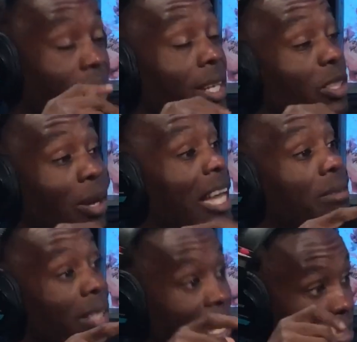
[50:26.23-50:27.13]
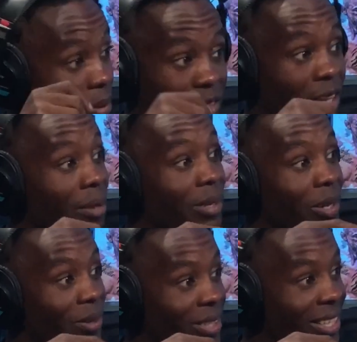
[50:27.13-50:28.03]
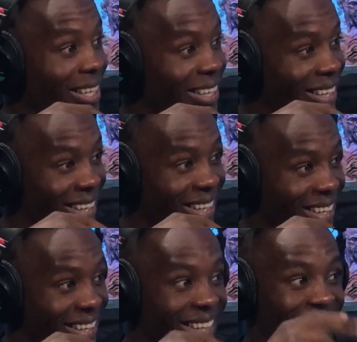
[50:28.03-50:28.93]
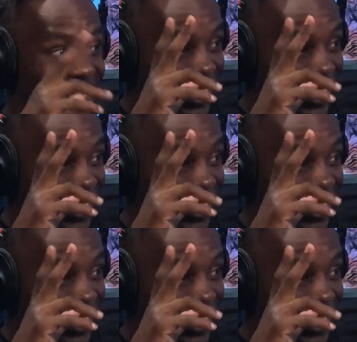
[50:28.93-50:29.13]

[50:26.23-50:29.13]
Don't ask me last time I saw him though. It